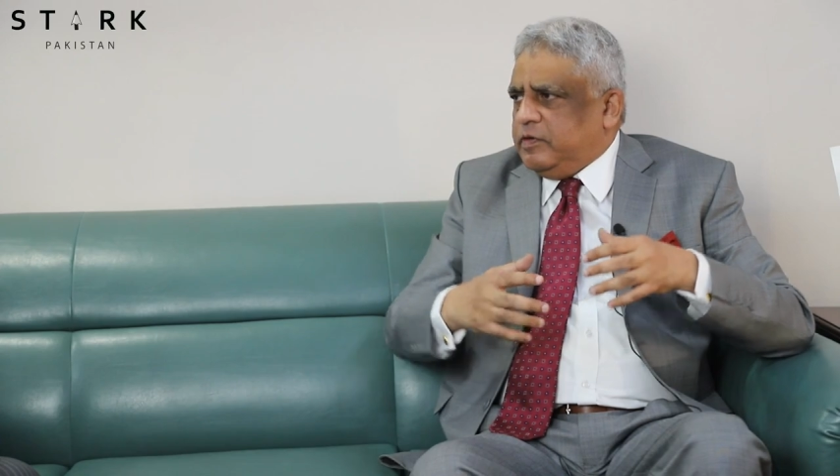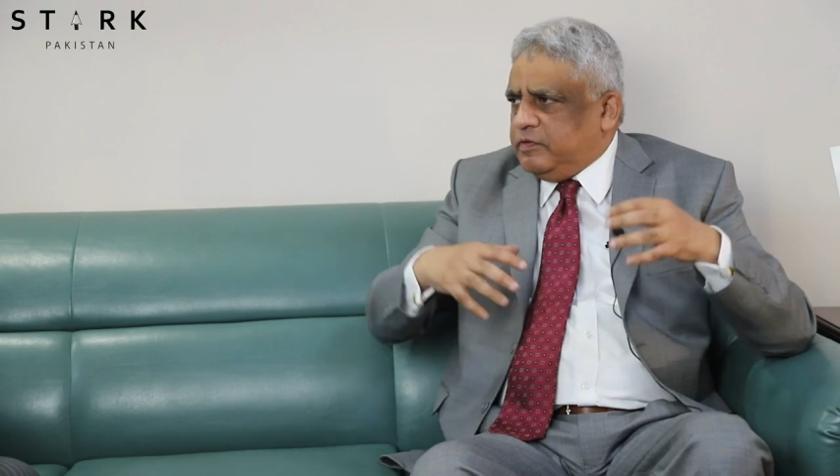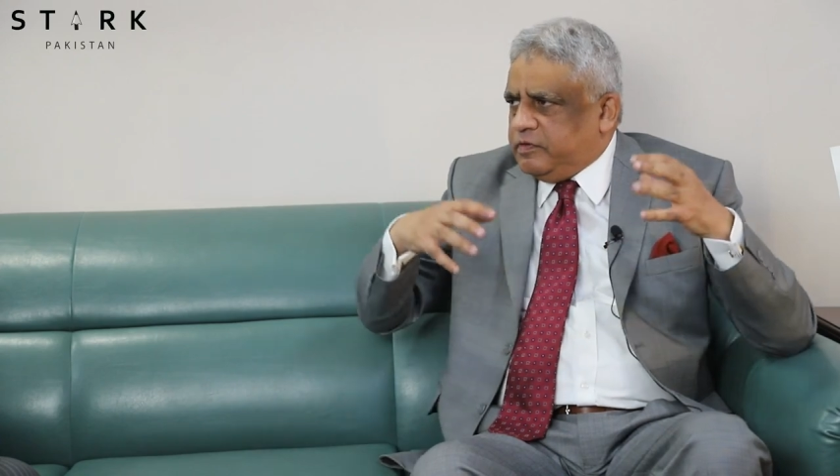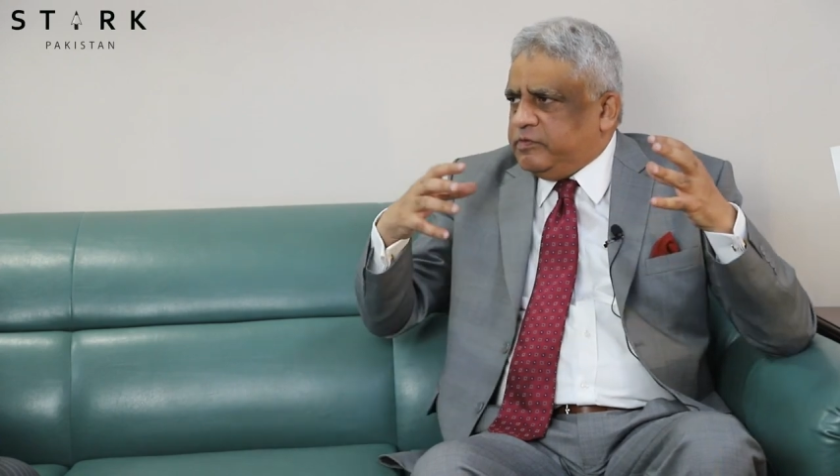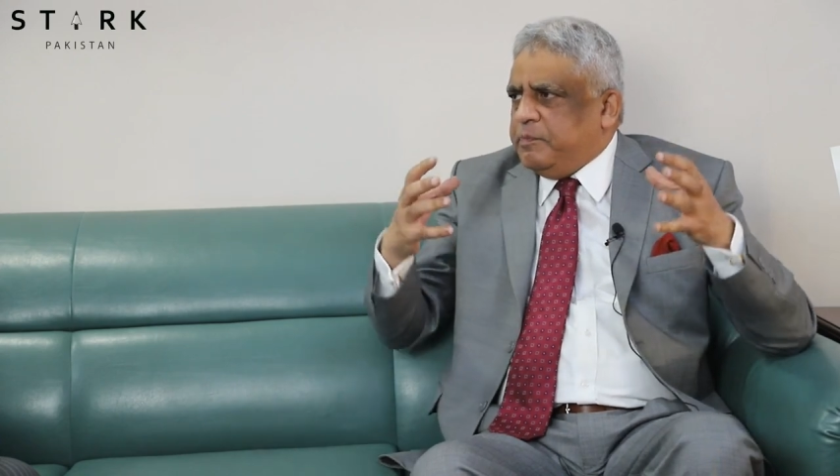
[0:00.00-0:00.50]

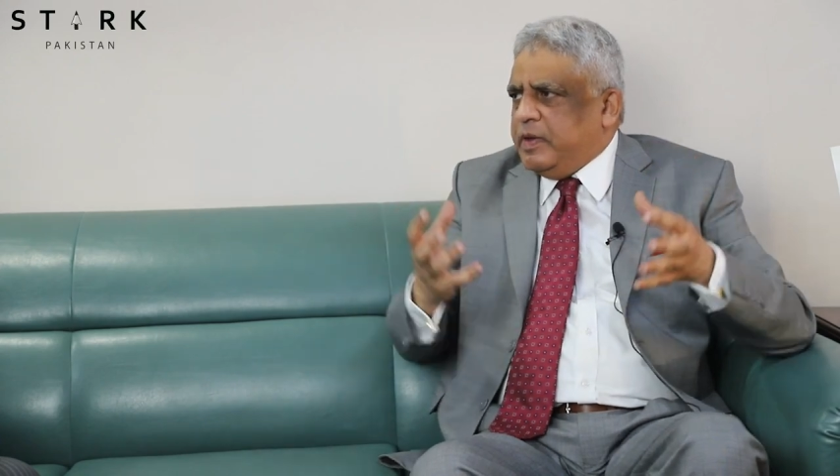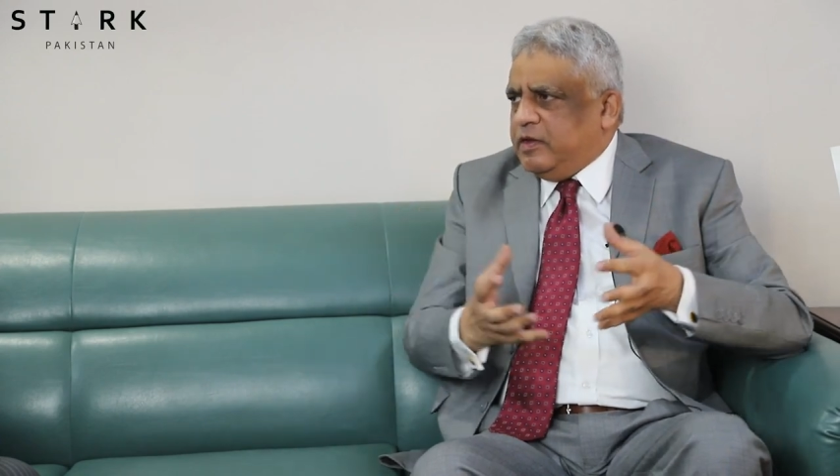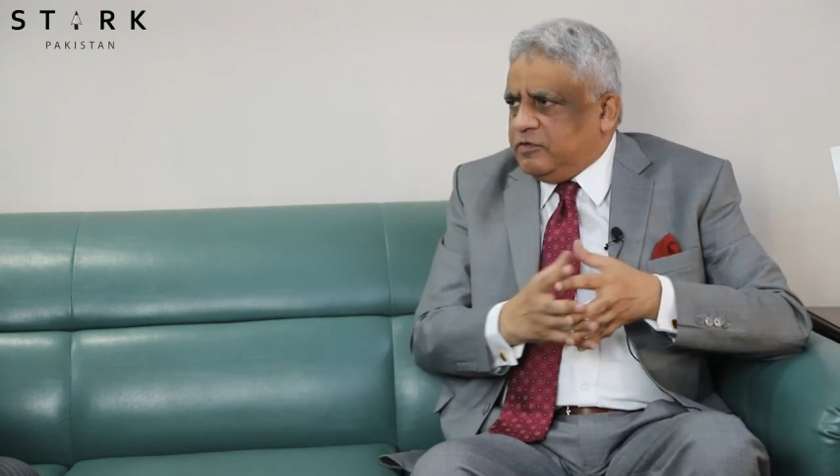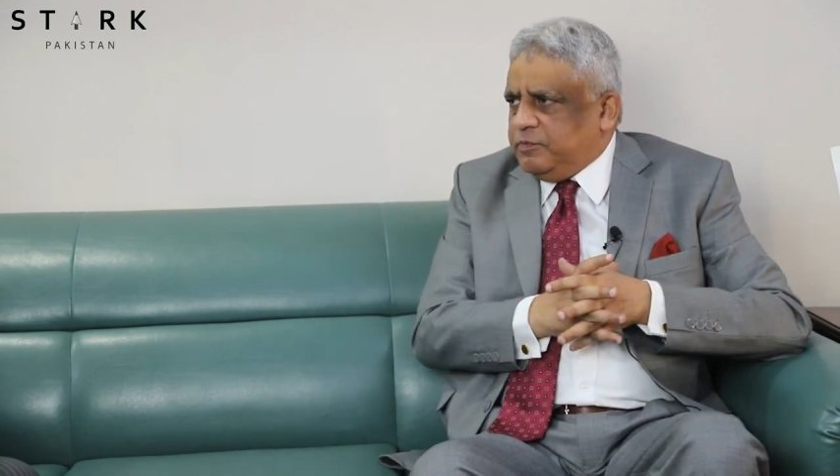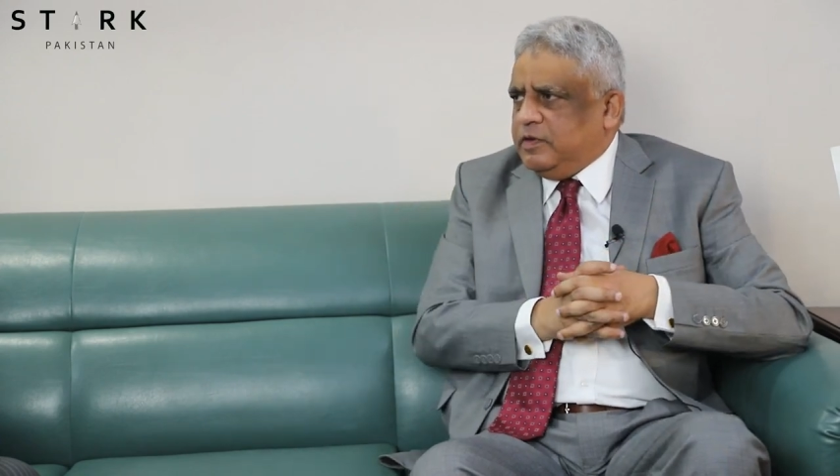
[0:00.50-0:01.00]
because of the
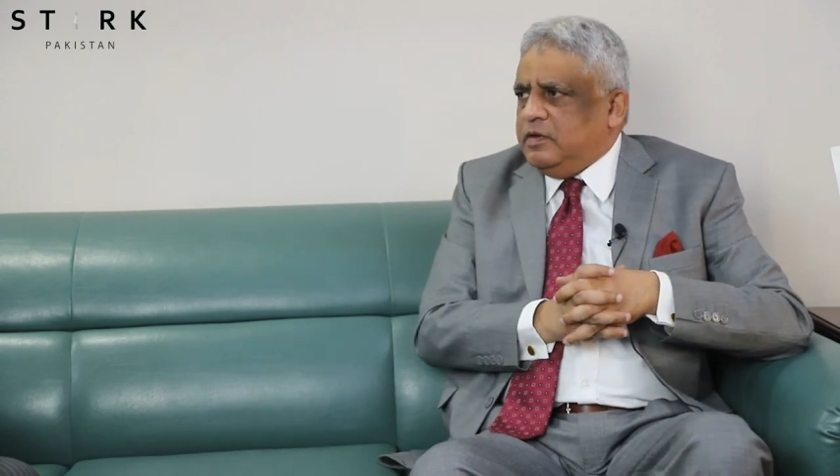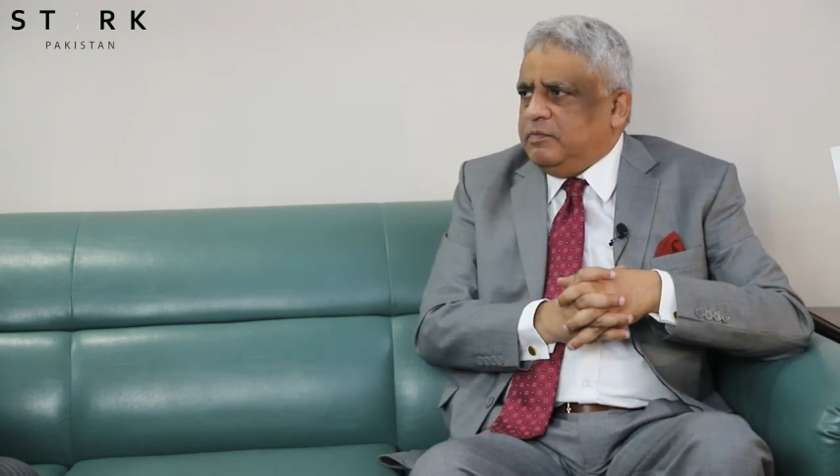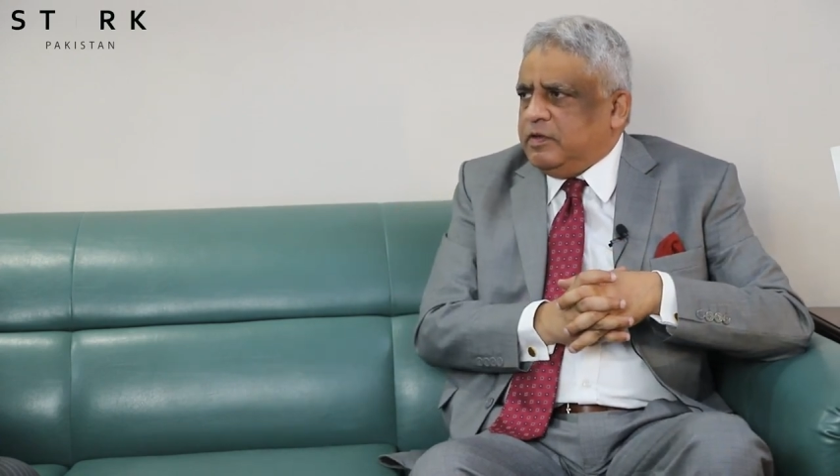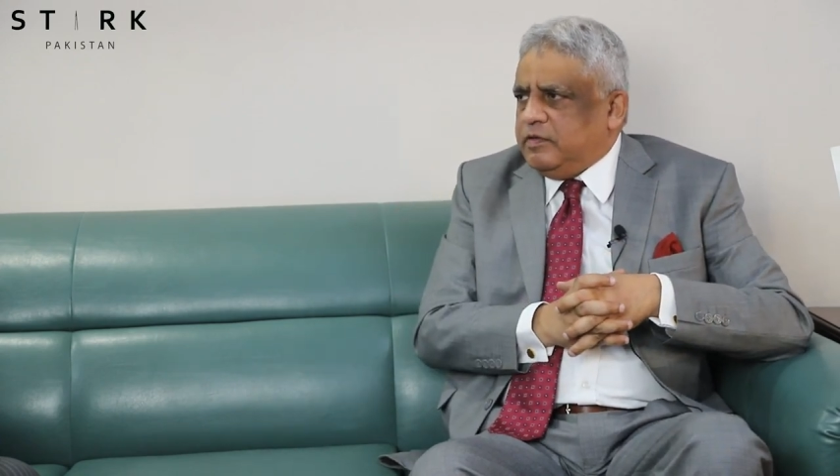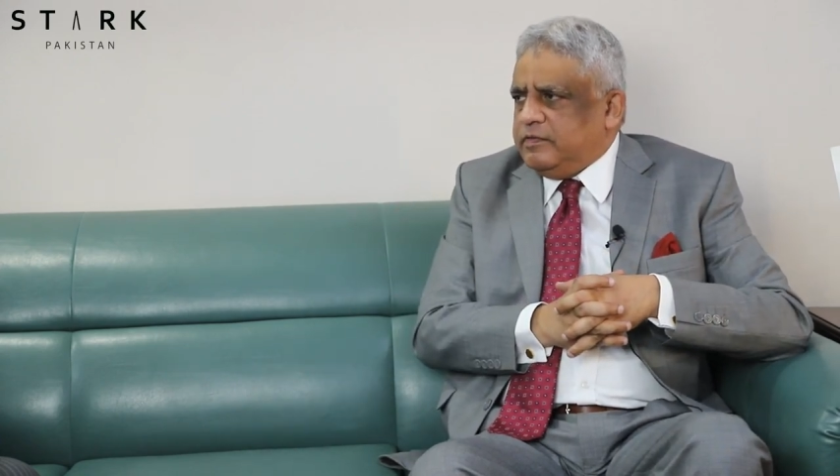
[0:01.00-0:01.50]

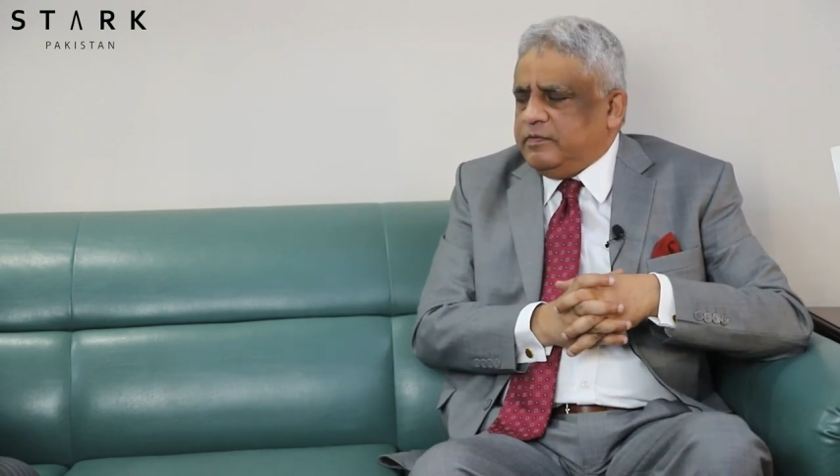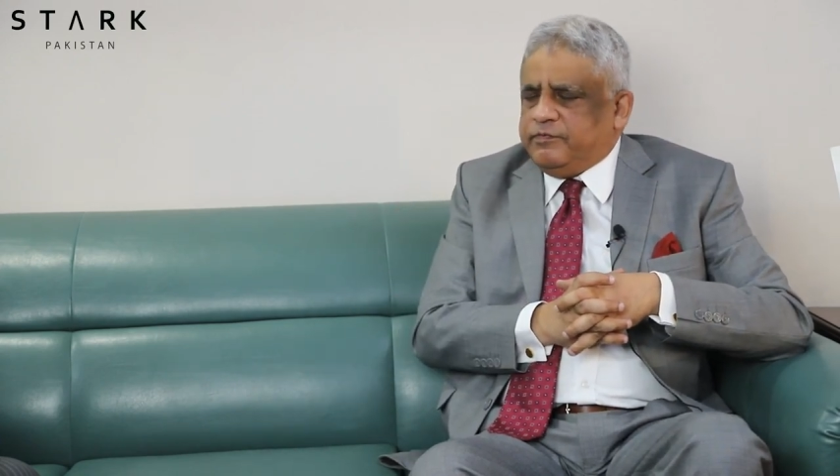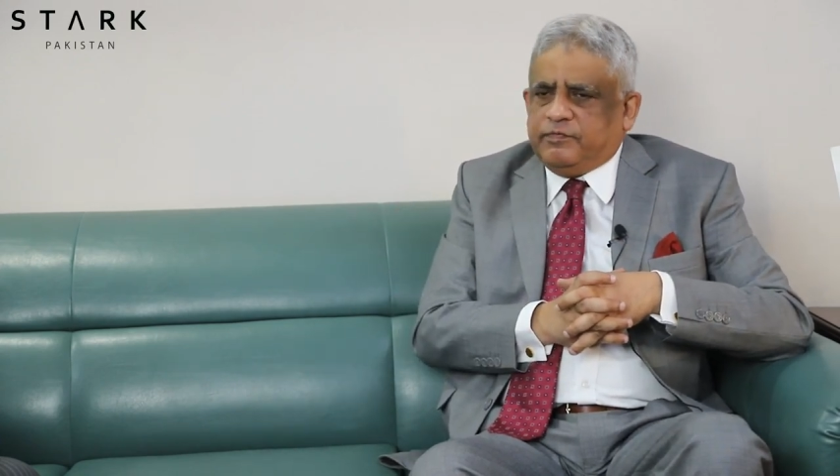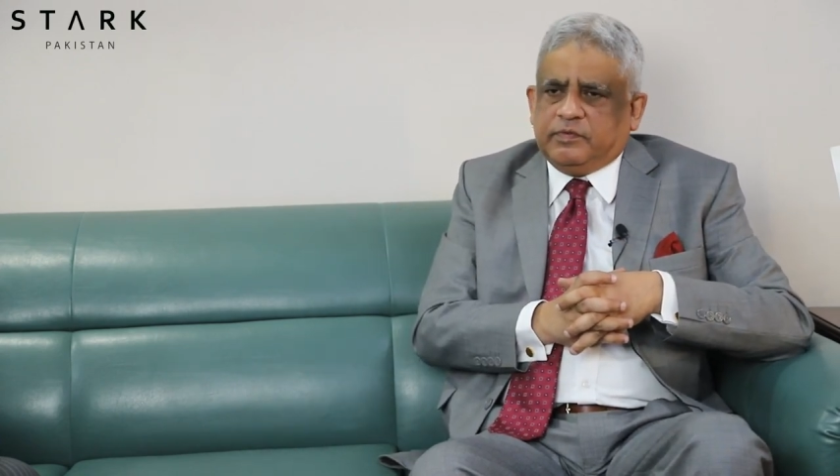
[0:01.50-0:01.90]
management, because of